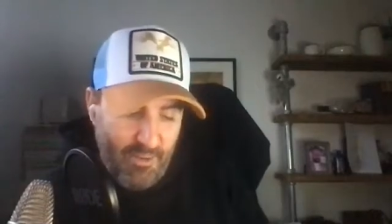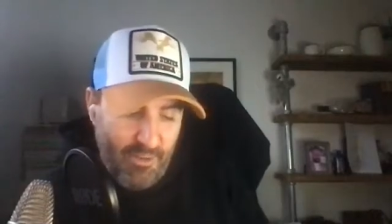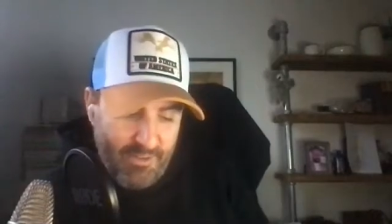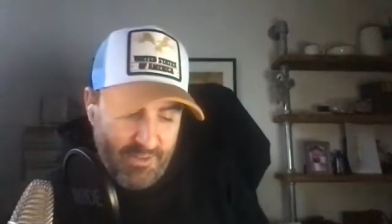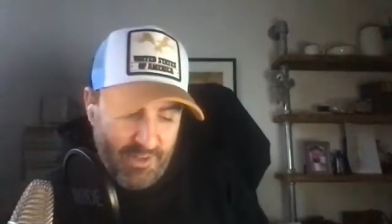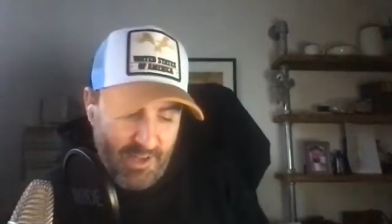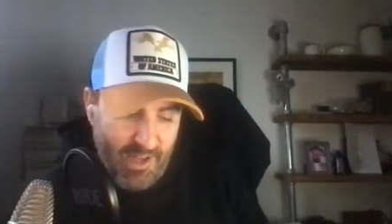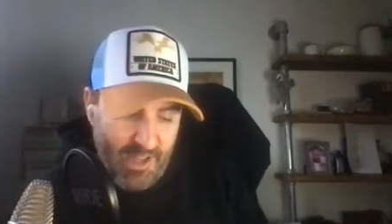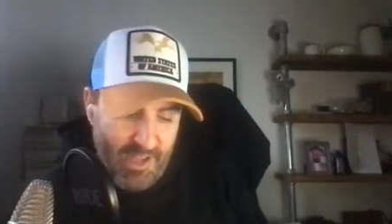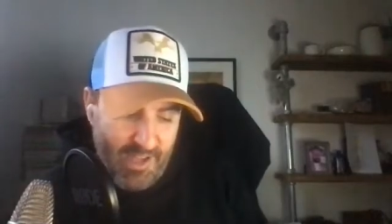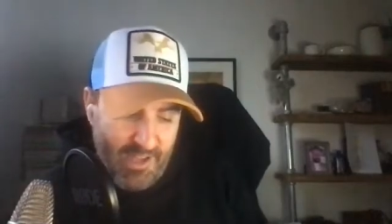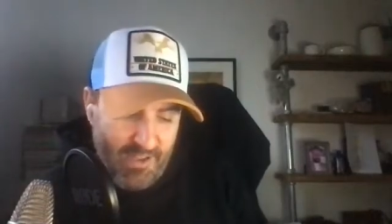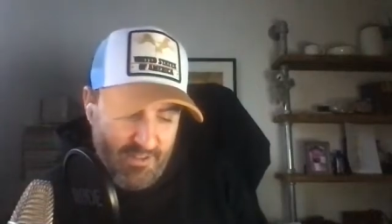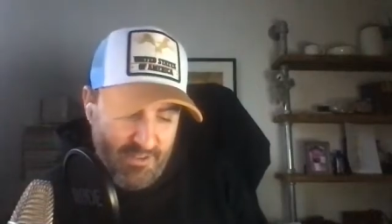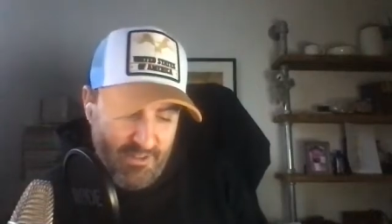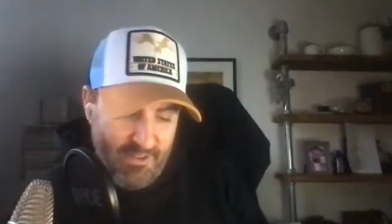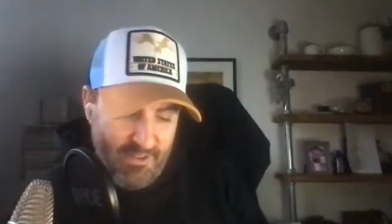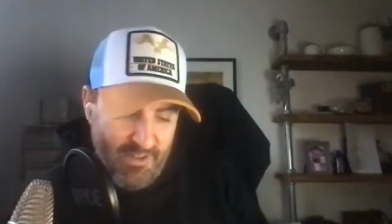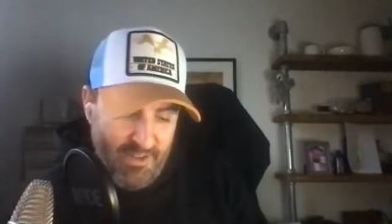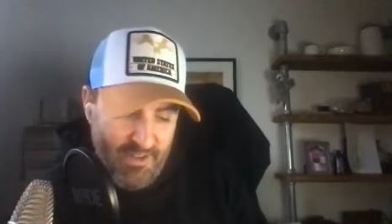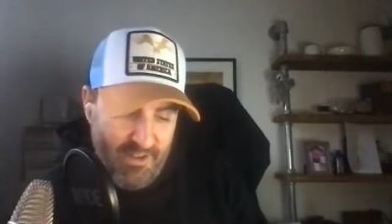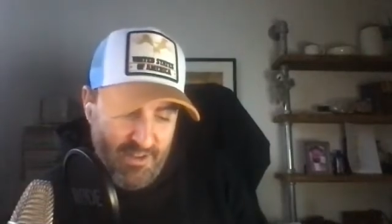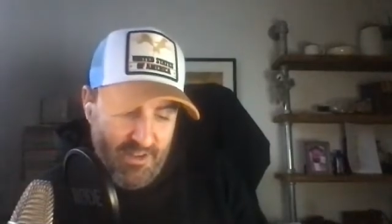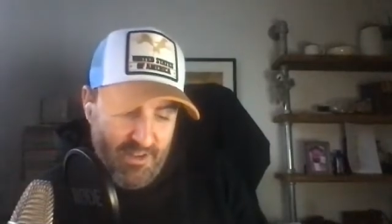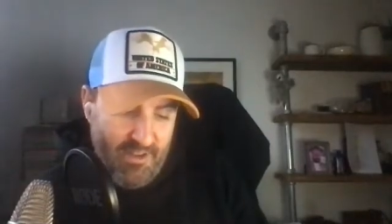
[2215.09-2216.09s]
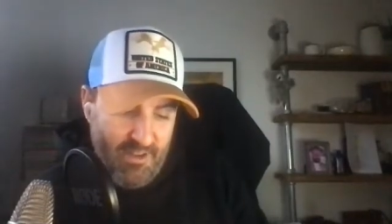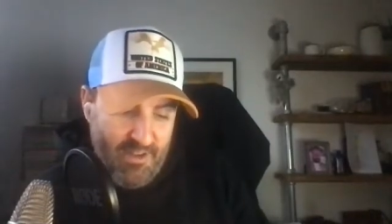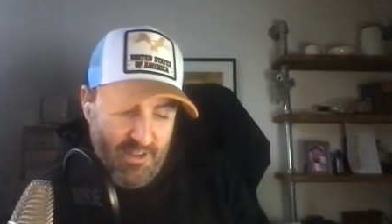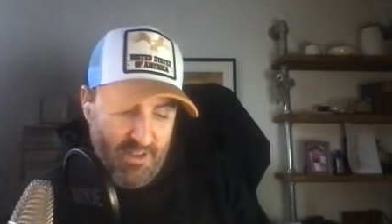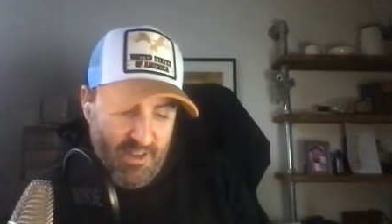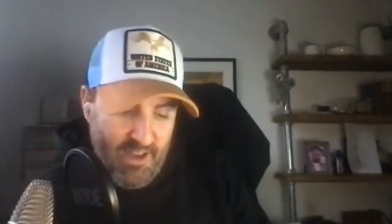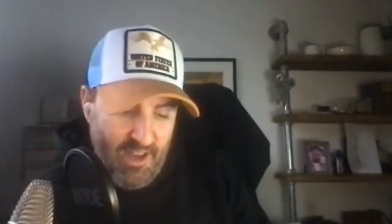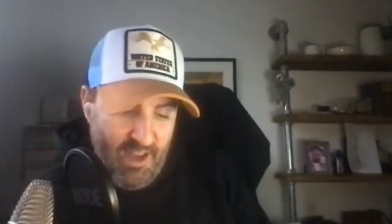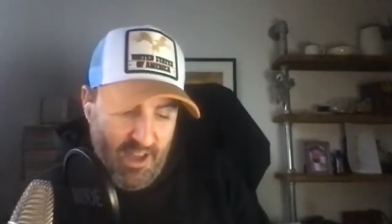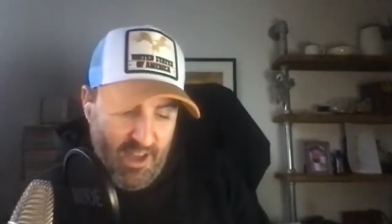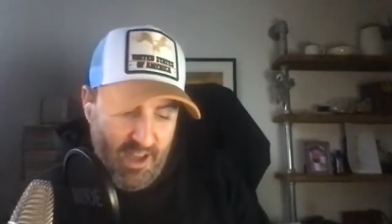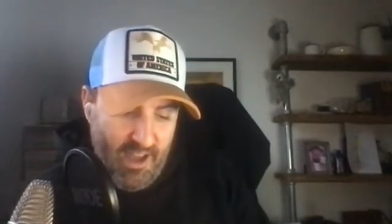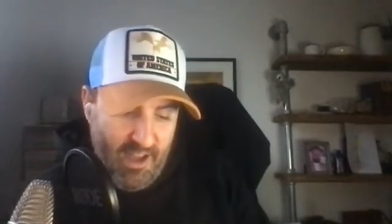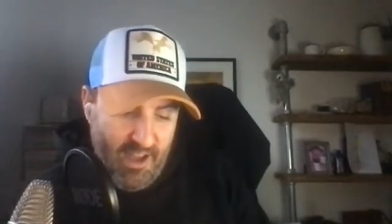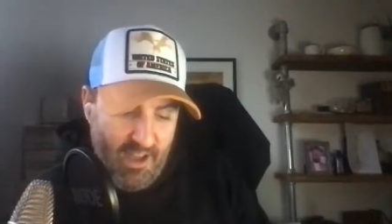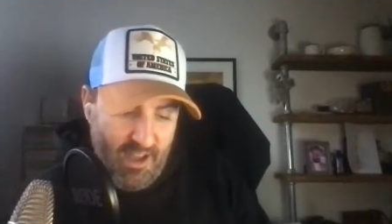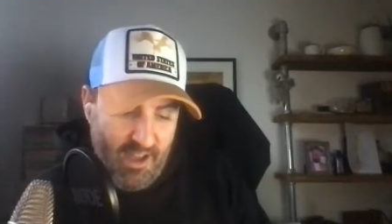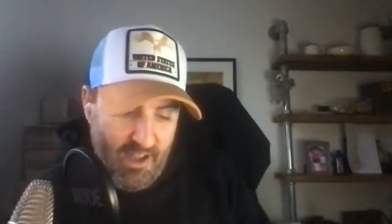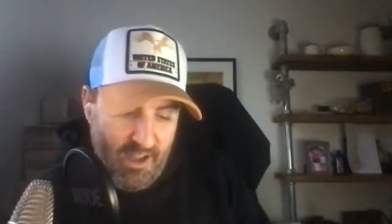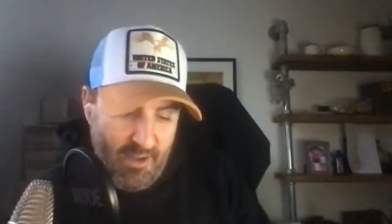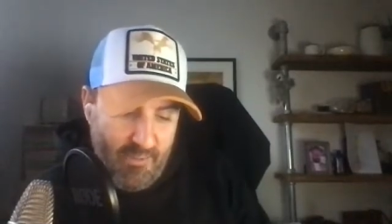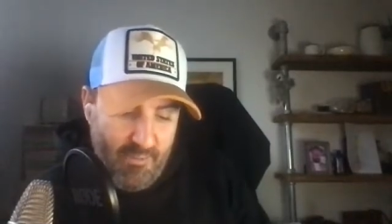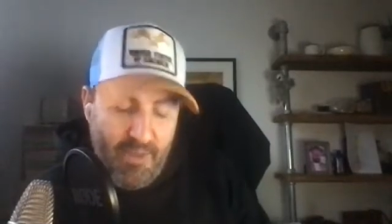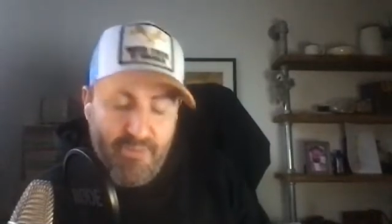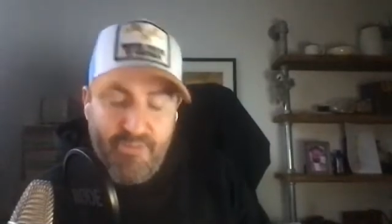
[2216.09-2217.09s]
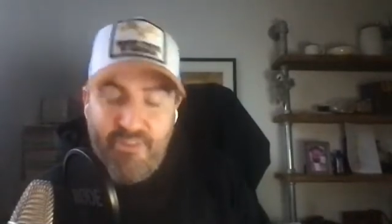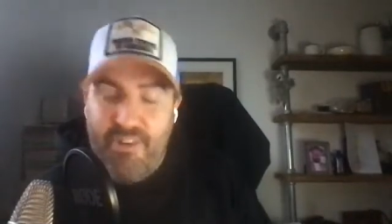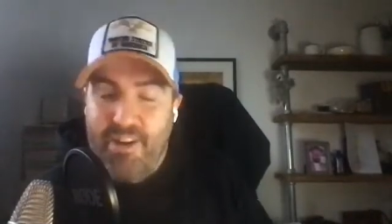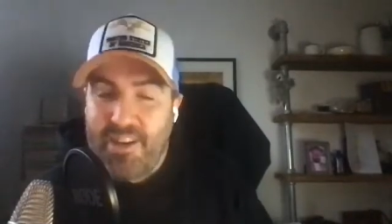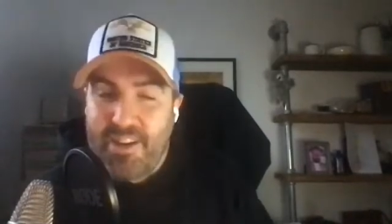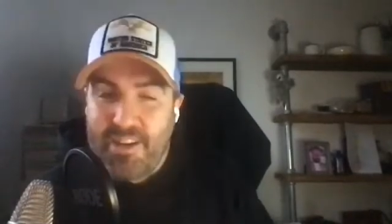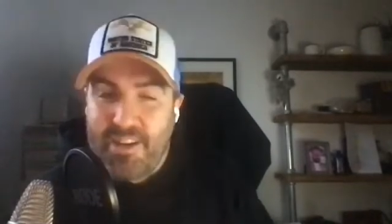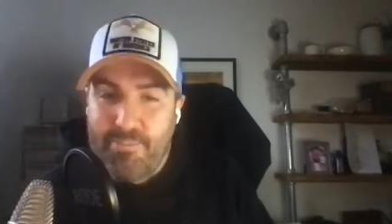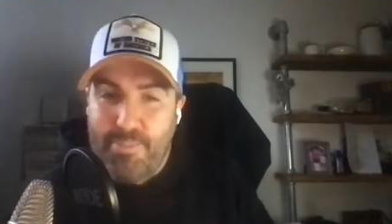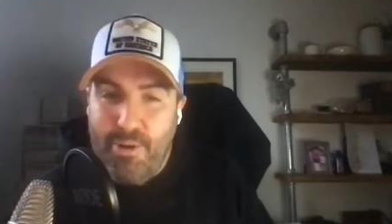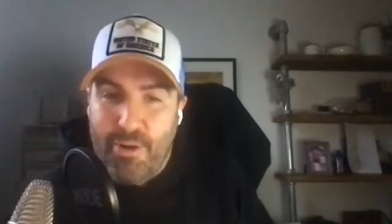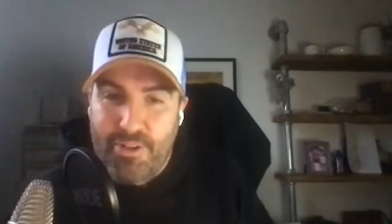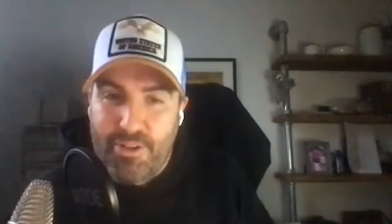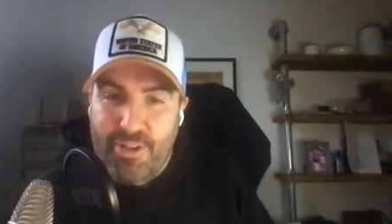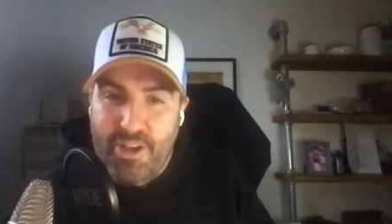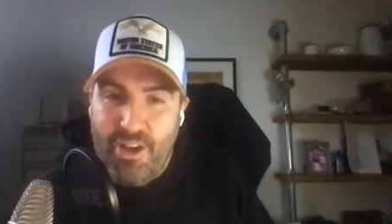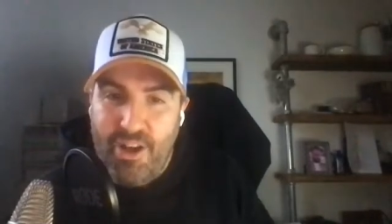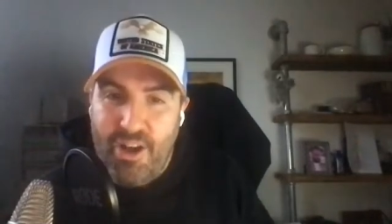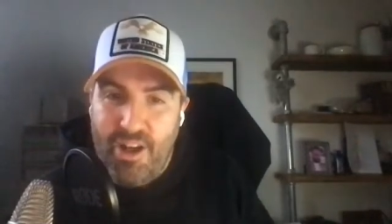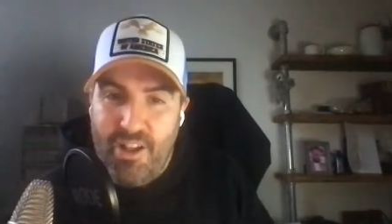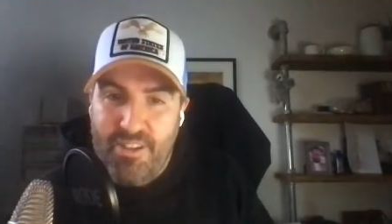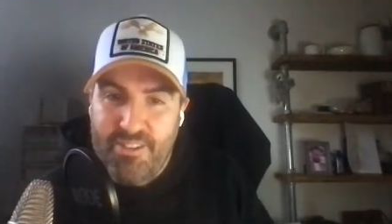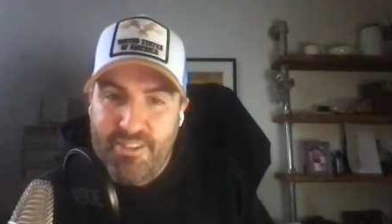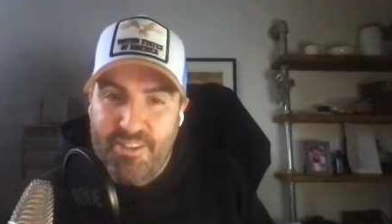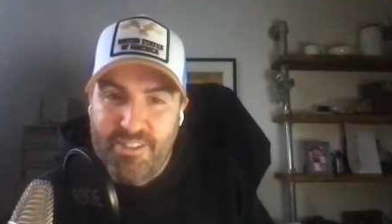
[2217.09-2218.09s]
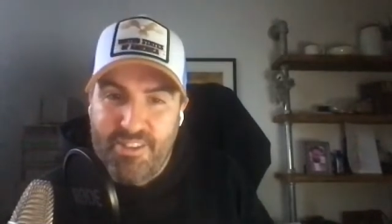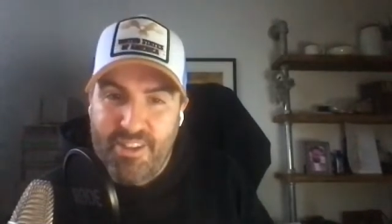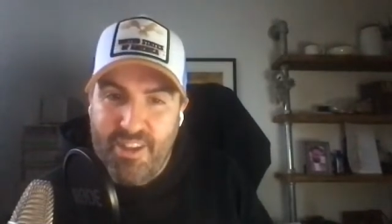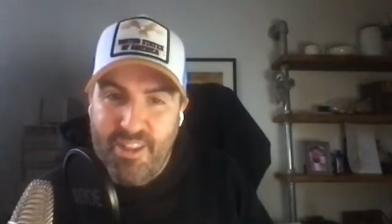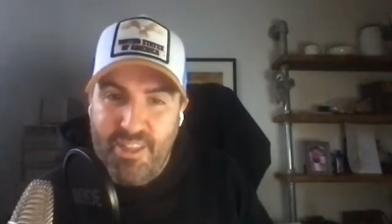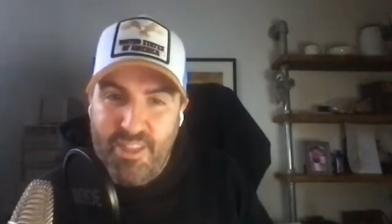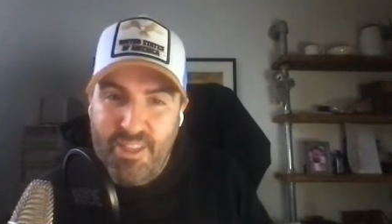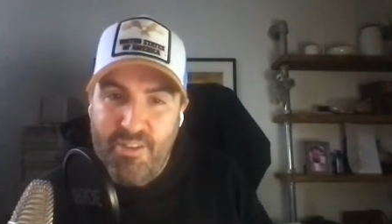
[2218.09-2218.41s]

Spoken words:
So I was like, my friend had a podcast.